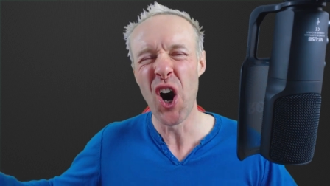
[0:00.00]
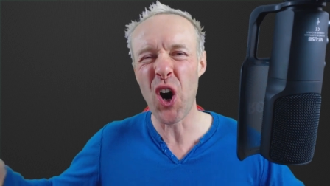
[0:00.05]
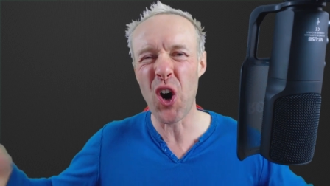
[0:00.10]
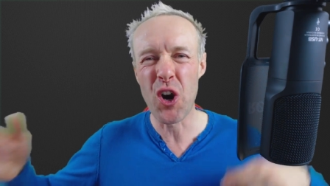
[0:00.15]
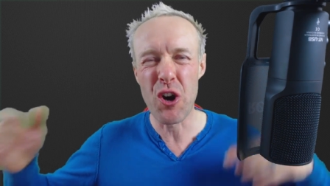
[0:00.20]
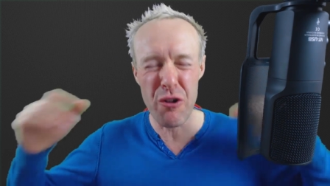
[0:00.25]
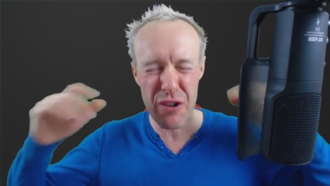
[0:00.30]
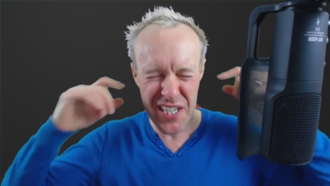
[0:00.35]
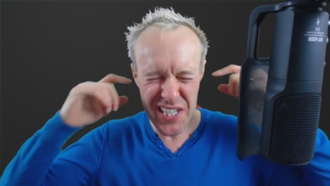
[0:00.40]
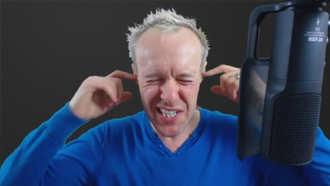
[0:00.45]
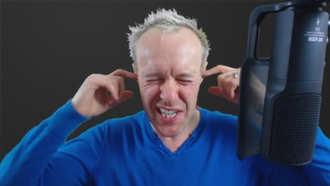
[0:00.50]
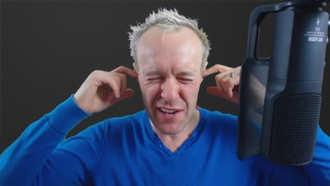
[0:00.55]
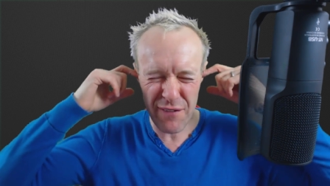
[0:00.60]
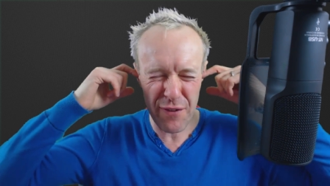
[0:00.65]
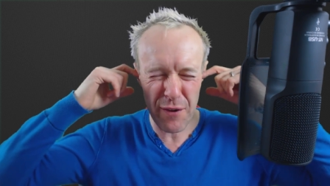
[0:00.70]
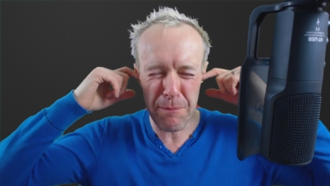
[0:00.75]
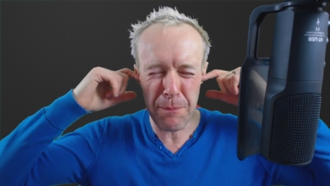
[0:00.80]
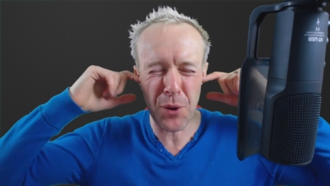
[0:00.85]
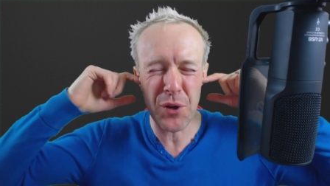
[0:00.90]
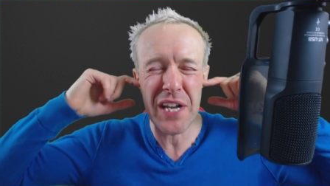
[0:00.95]
or
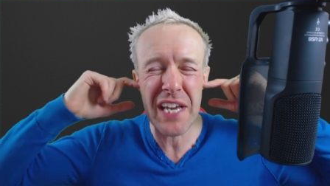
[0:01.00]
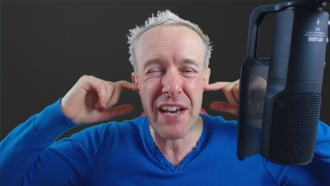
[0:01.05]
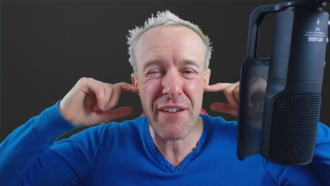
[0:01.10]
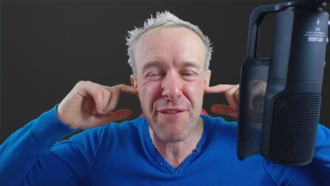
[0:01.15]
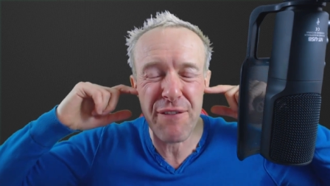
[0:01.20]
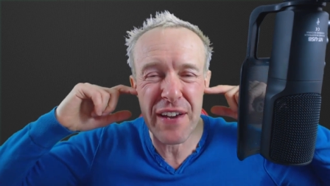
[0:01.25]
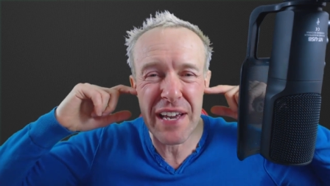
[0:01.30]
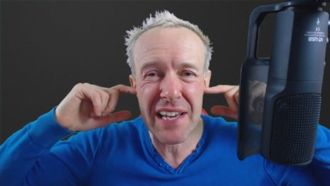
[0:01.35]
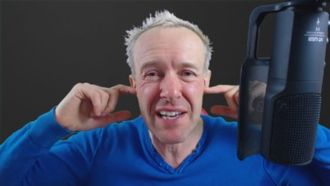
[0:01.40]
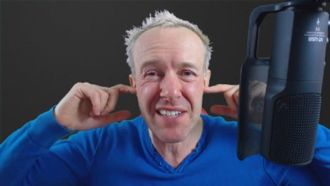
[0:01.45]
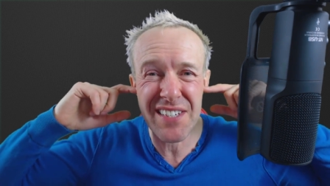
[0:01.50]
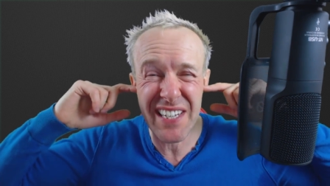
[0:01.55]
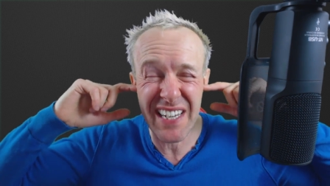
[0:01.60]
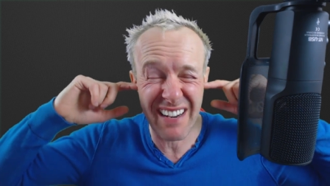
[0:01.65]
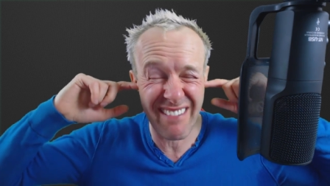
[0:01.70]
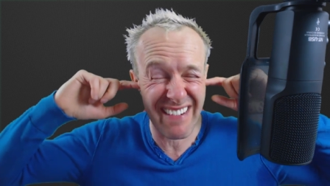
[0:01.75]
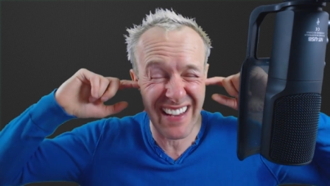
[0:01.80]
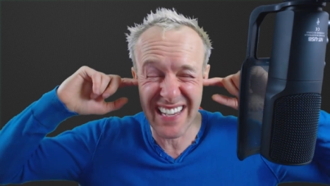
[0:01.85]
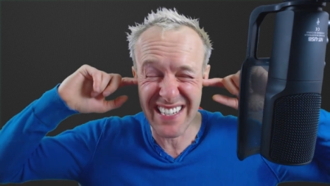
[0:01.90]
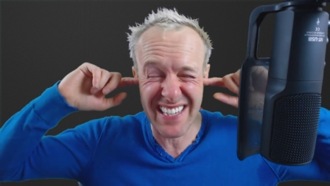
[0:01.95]
Kristi for putting her fingers
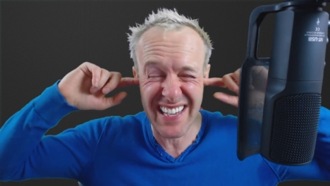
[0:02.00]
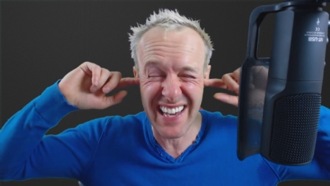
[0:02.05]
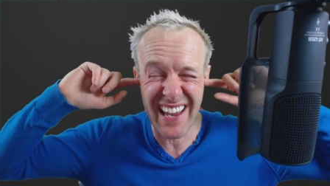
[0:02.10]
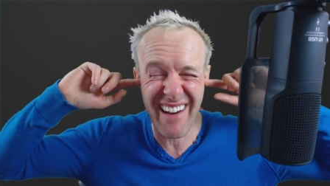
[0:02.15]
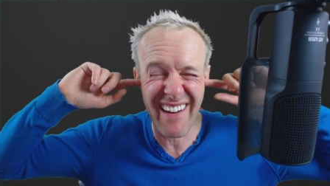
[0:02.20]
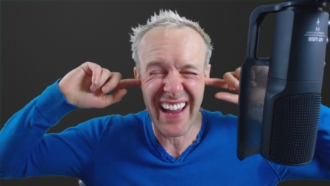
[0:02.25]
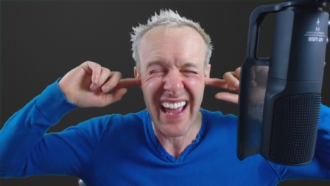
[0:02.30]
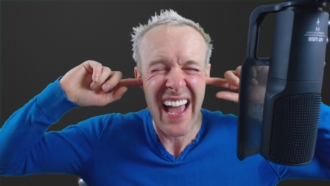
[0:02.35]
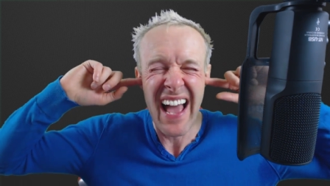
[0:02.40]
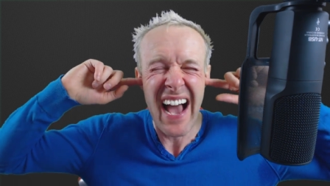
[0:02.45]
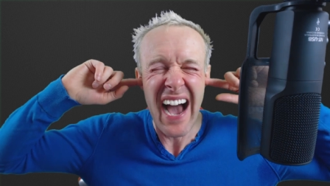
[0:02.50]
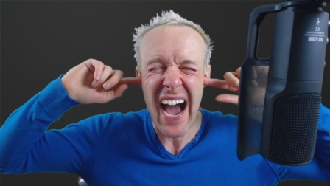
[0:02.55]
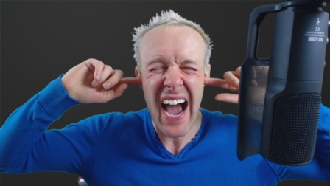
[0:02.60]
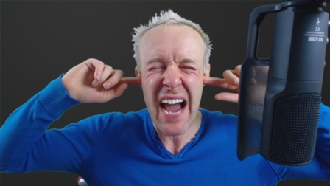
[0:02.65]
in her ears and going,